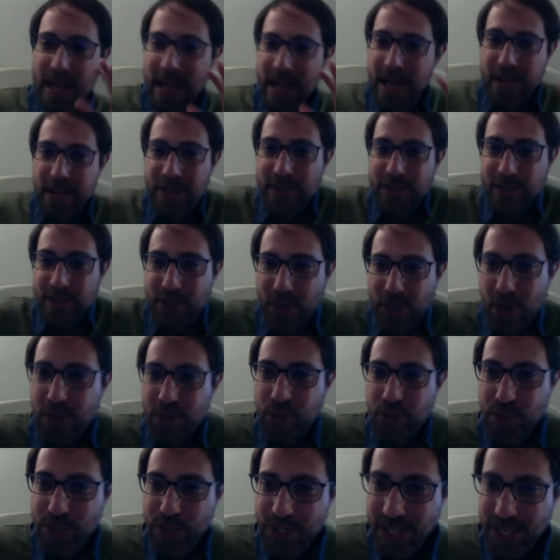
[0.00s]
this is not
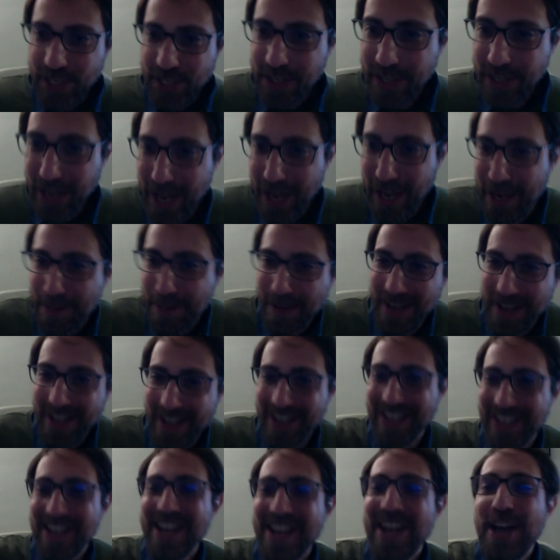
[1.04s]
to say that I'm
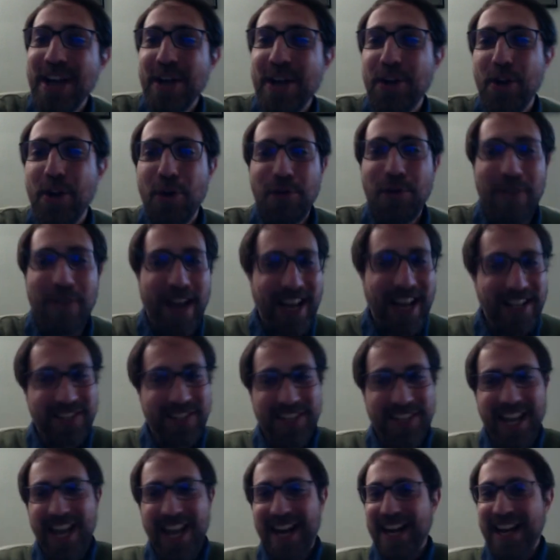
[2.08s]
no wax
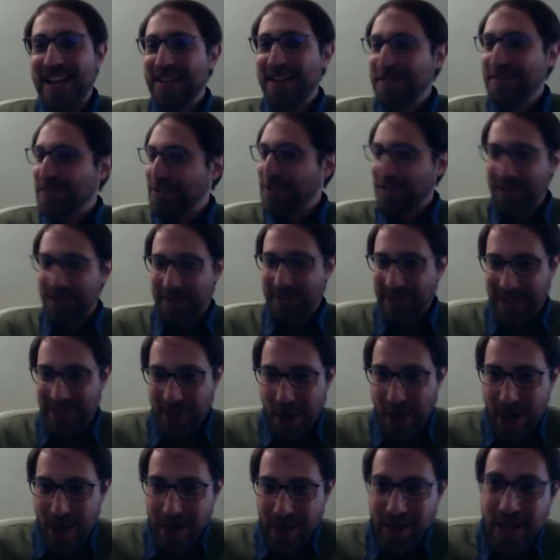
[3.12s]
guy, certainly
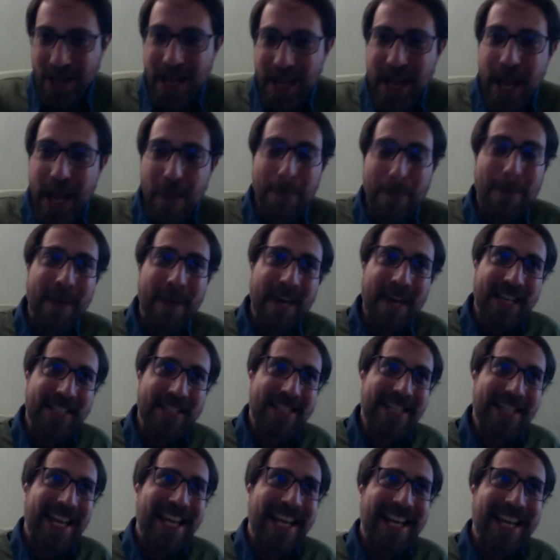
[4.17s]
not. But
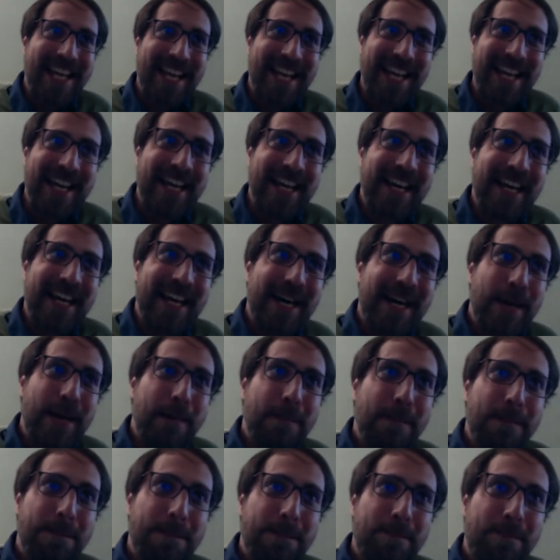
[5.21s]
it's like,
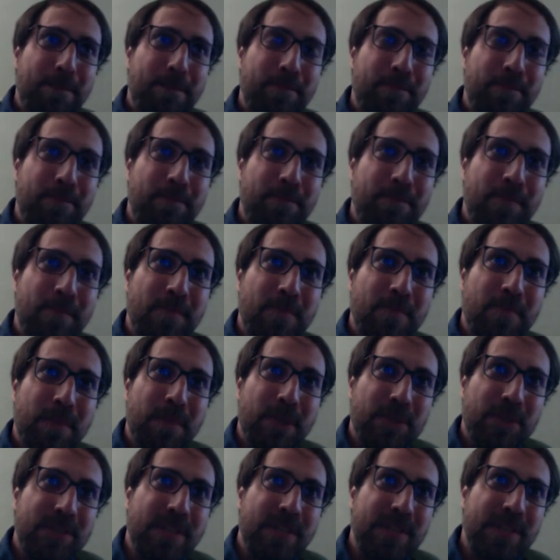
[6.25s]
um,
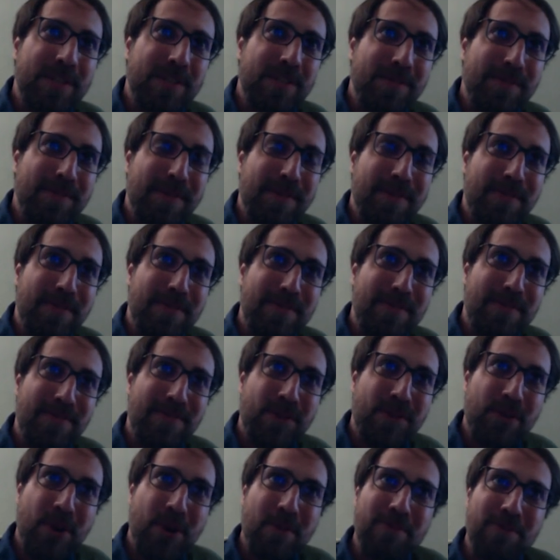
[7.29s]
because this,
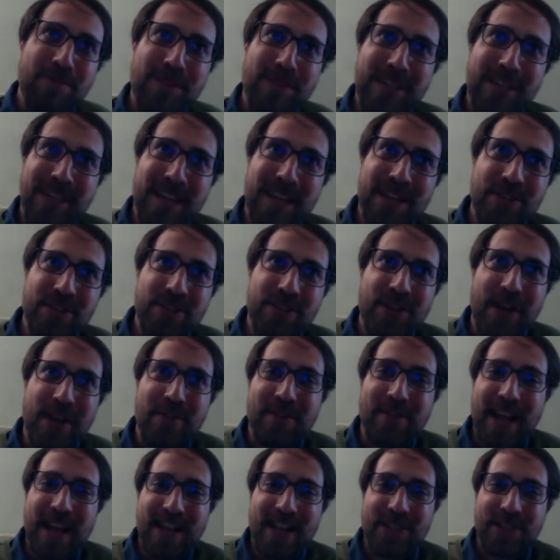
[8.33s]
you know, the entire
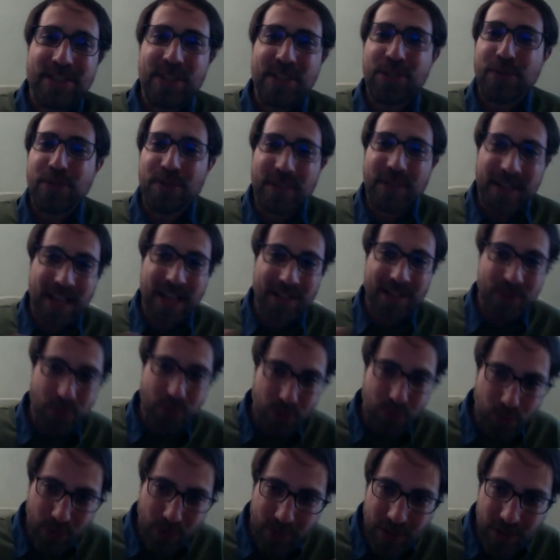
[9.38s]
vaccination thing has to
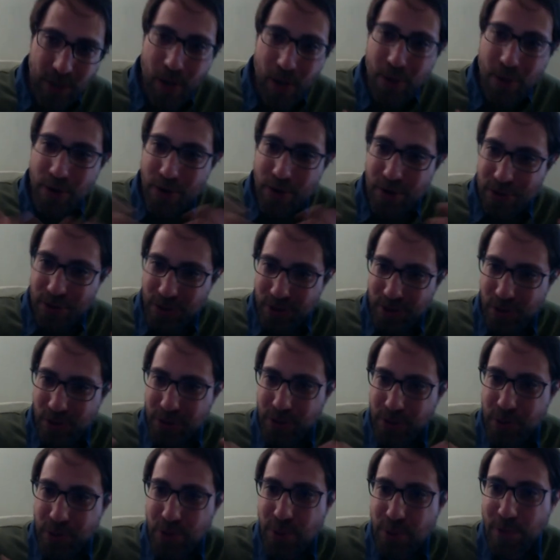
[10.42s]
do with another, you know,
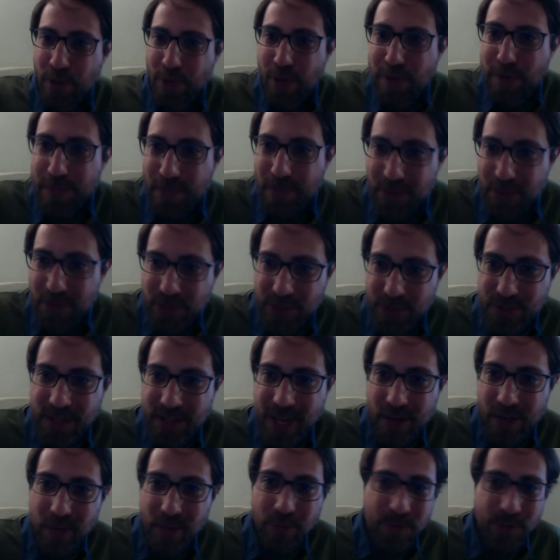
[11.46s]
huge problem, which is
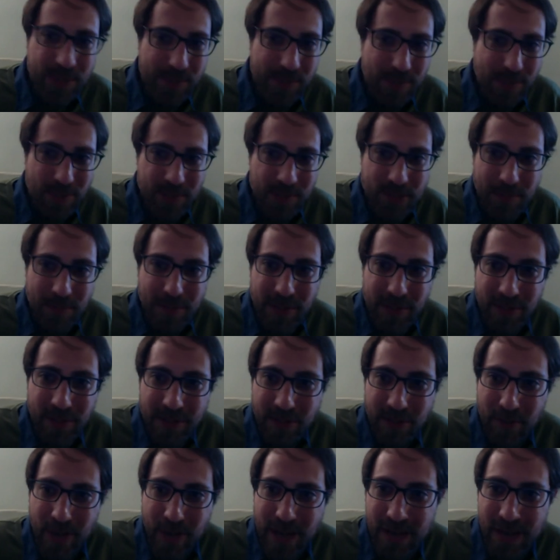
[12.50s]
that of
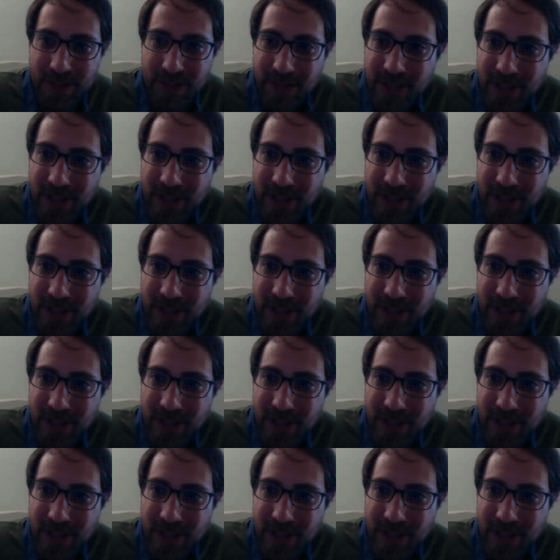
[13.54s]
responsibility, right?